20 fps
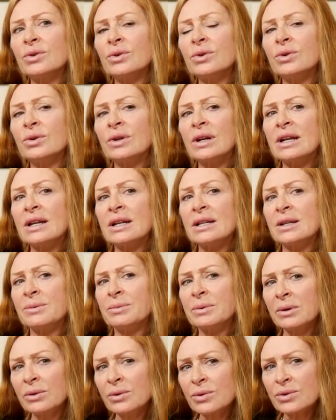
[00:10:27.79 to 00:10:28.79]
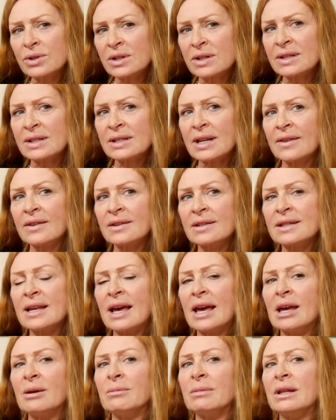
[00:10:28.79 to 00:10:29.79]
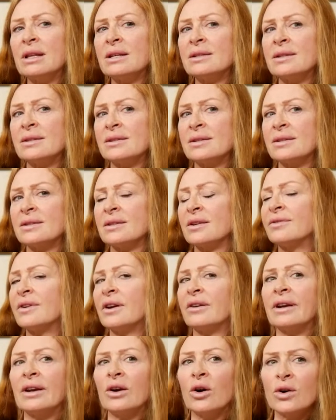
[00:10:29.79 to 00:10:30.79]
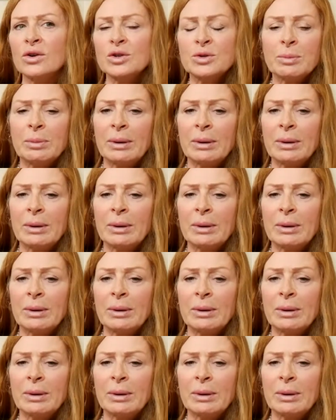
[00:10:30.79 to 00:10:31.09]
or it will all just stay the same and this is just a very odd